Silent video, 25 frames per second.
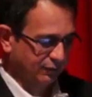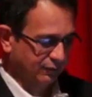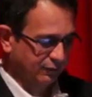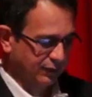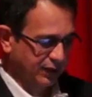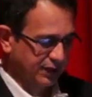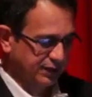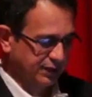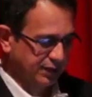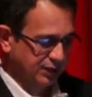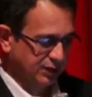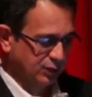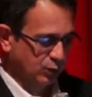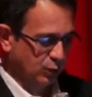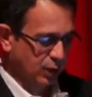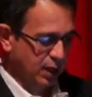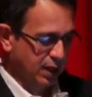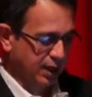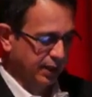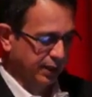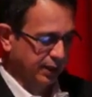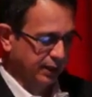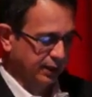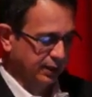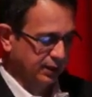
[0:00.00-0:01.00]
reasons
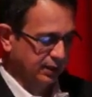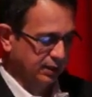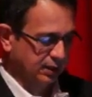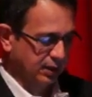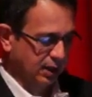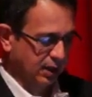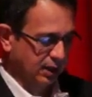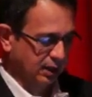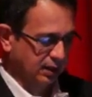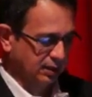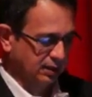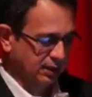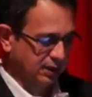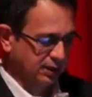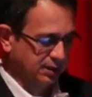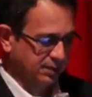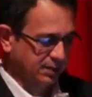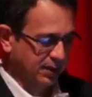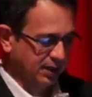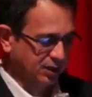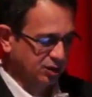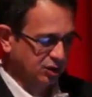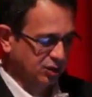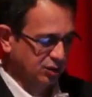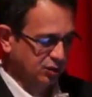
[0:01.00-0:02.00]
why these
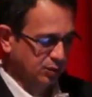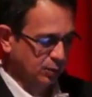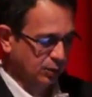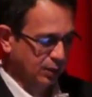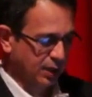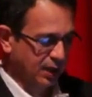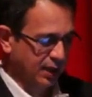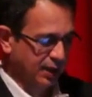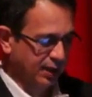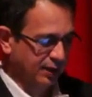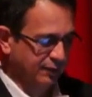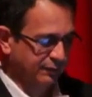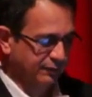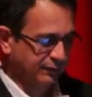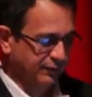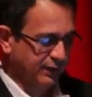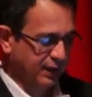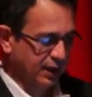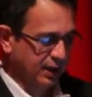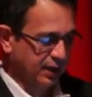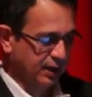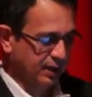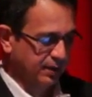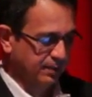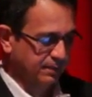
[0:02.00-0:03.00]
patients would have
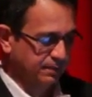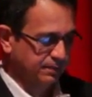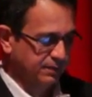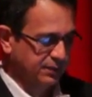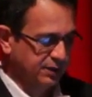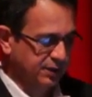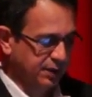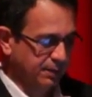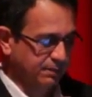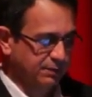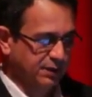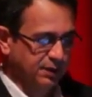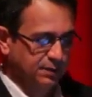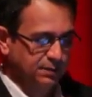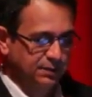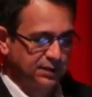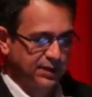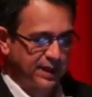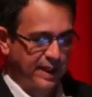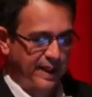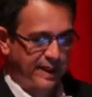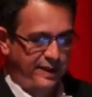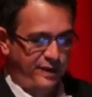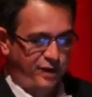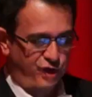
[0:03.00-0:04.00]
symptoms
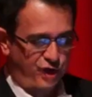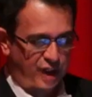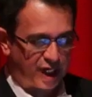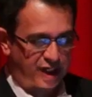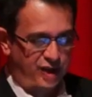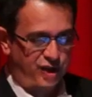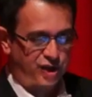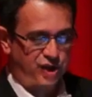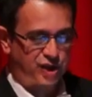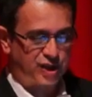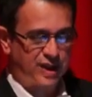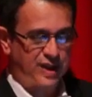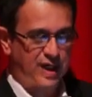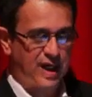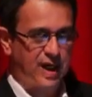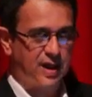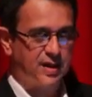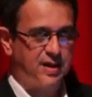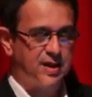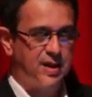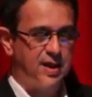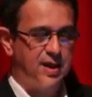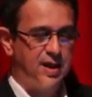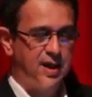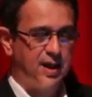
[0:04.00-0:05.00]
like changes in
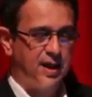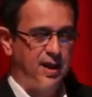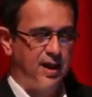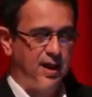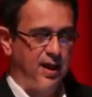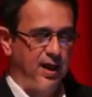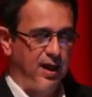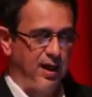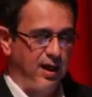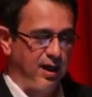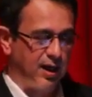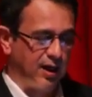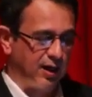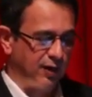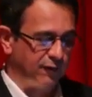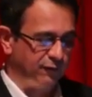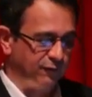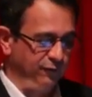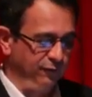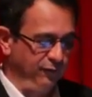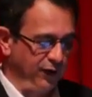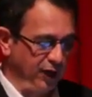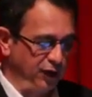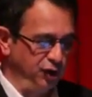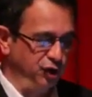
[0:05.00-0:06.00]
gut
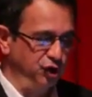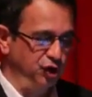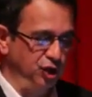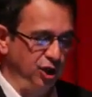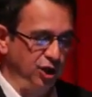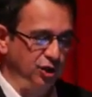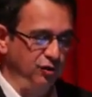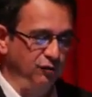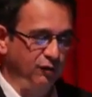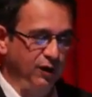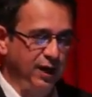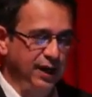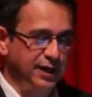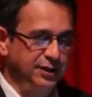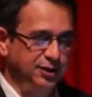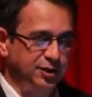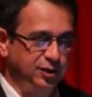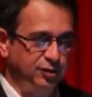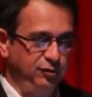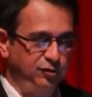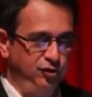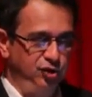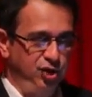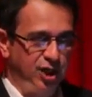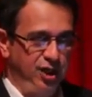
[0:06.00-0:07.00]
function
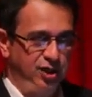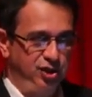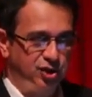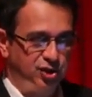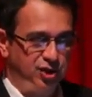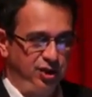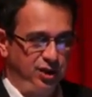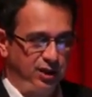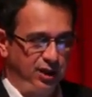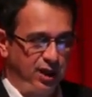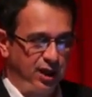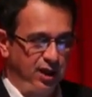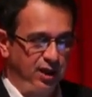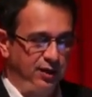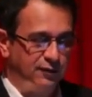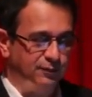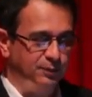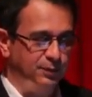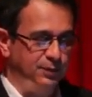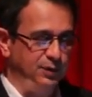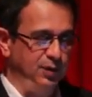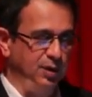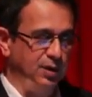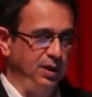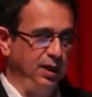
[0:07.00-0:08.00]
related to changes in gut
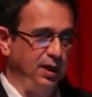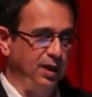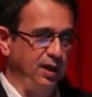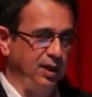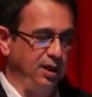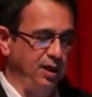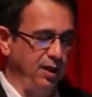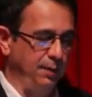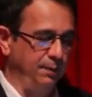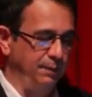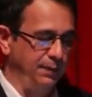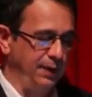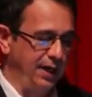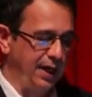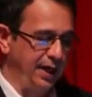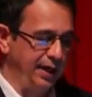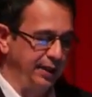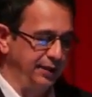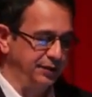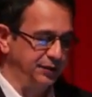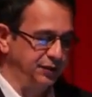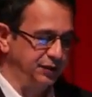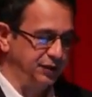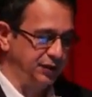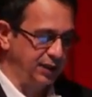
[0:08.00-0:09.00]

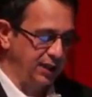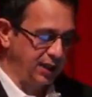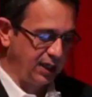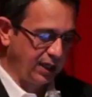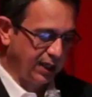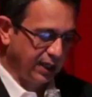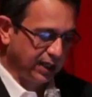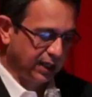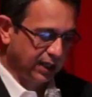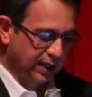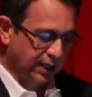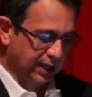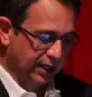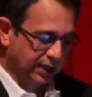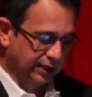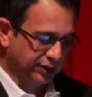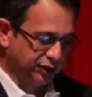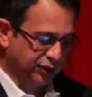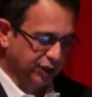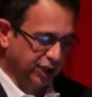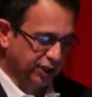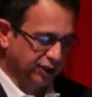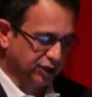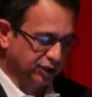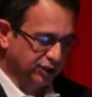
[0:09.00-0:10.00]
compliance,
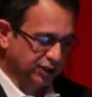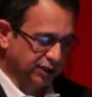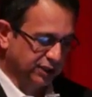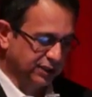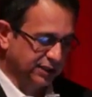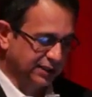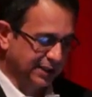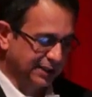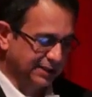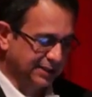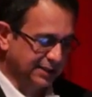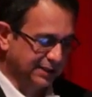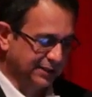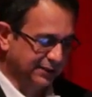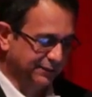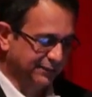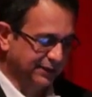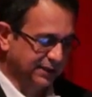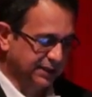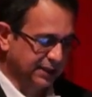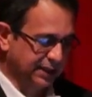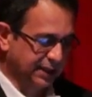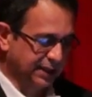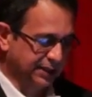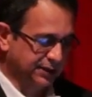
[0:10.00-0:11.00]
changes in
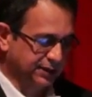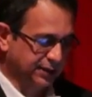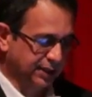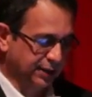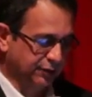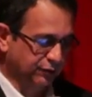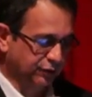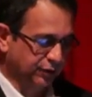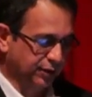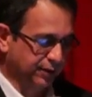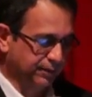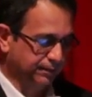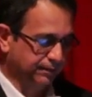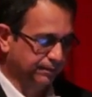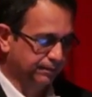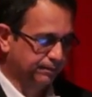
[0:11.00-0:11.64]
sensitivity, etc.